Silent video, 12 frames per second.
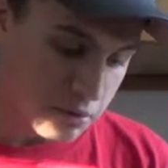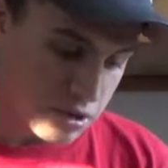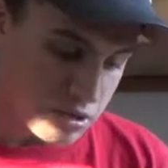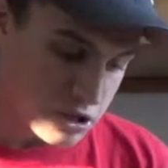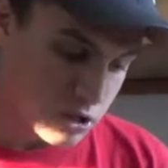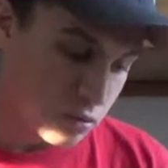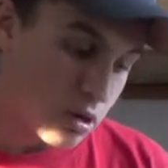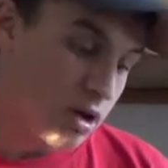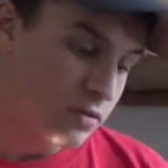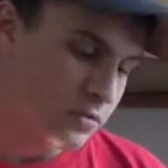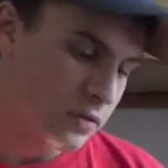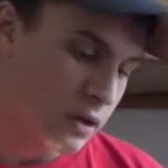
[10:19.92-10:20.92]
to show
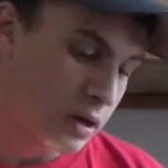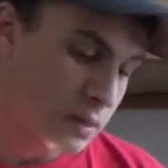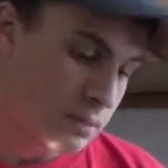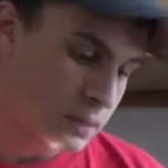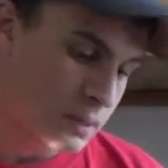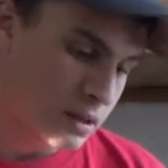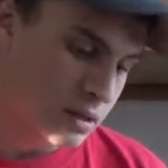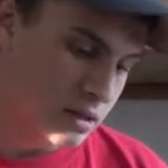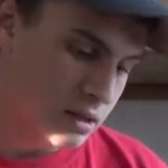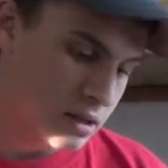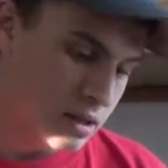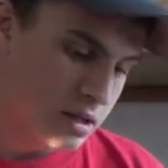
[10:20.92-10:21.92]
off,
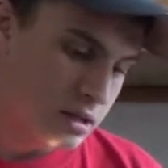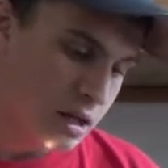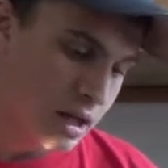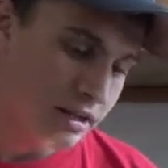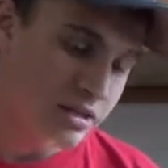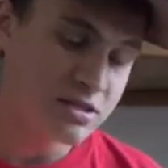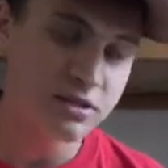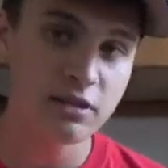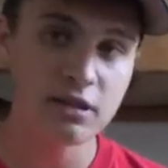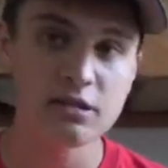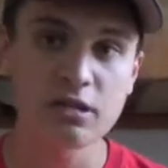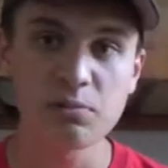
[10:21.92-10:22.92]
I consider
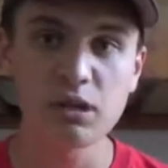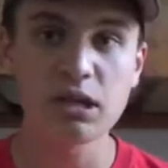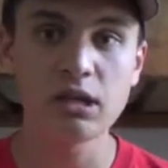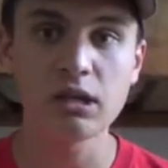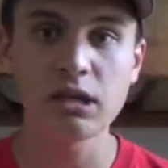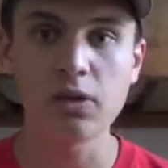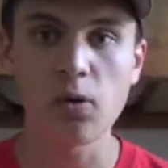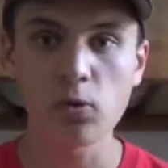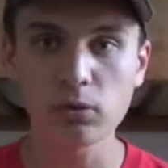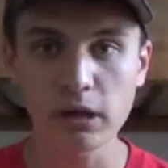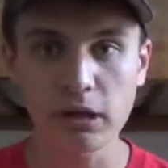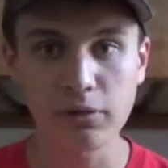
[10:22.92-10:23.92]
this to be the
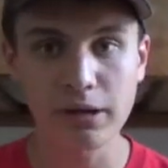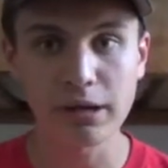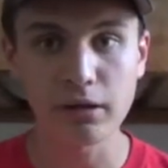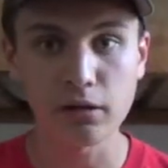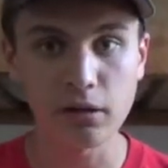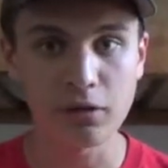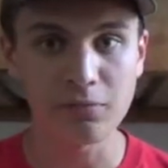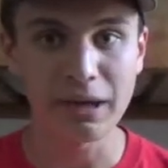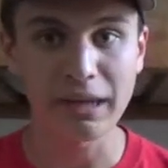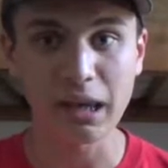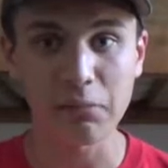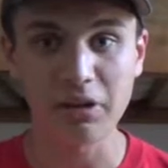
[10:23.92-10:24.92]
holy grail of
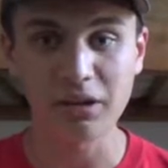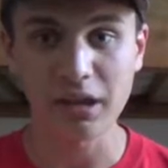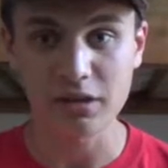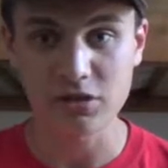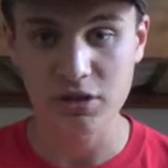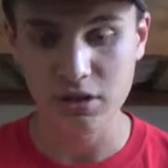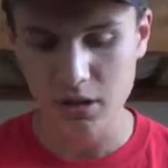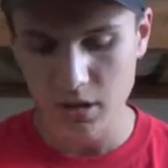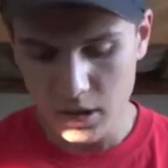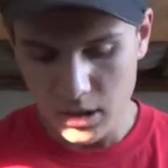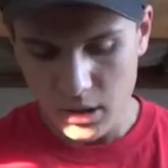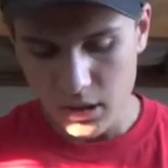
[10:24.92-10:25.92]
my game collection.
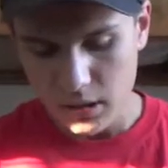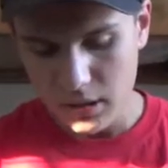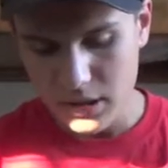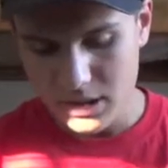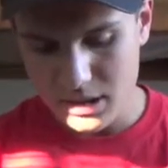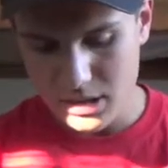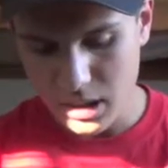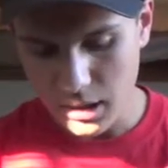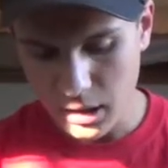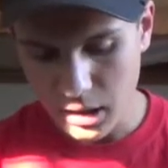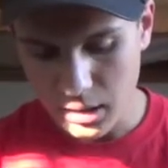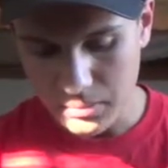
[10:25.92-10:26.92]
This
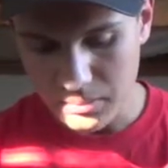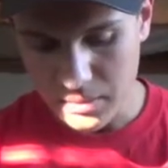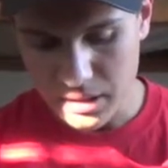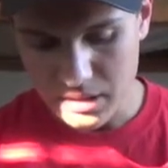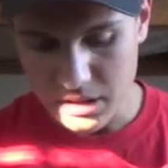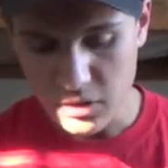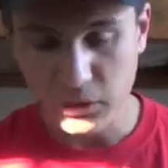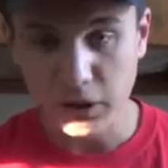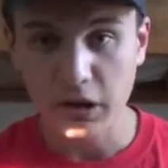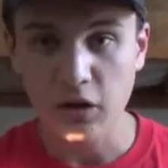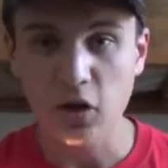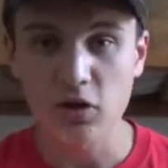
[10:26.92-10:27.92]
is
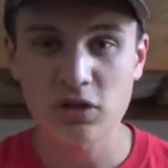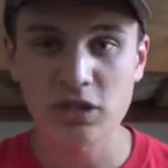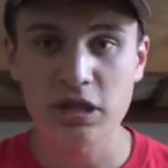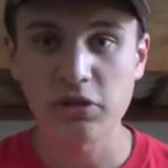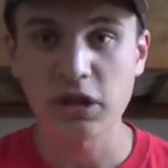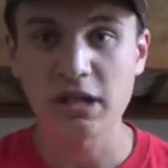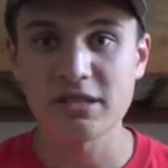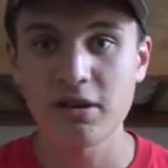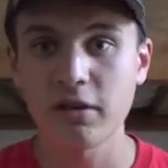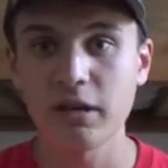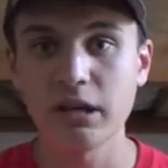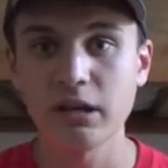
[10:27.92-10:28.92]
also the only
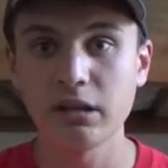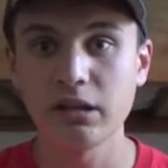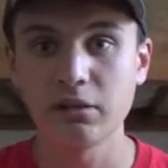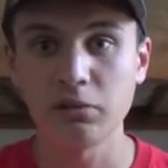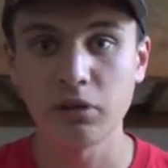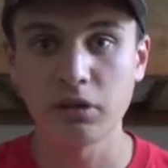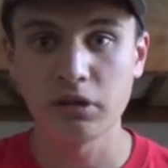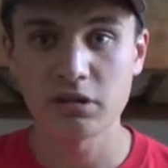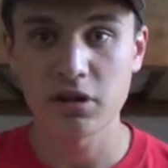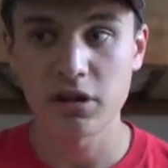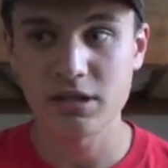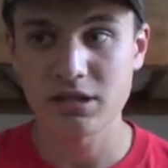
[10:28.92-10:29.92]

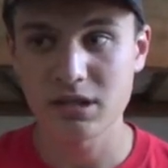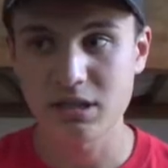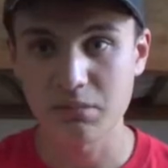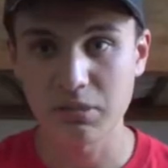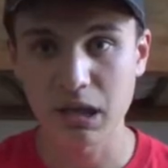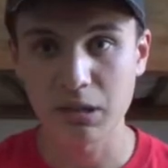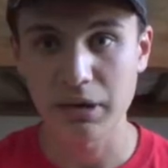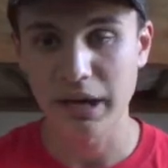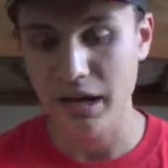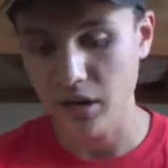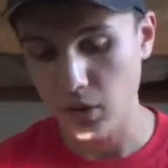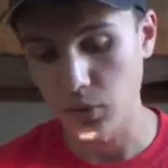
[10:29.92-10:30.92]
Atari system game
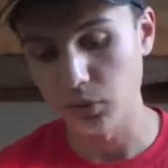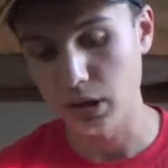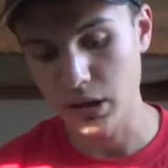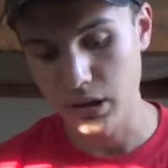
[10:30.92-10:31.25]
I own.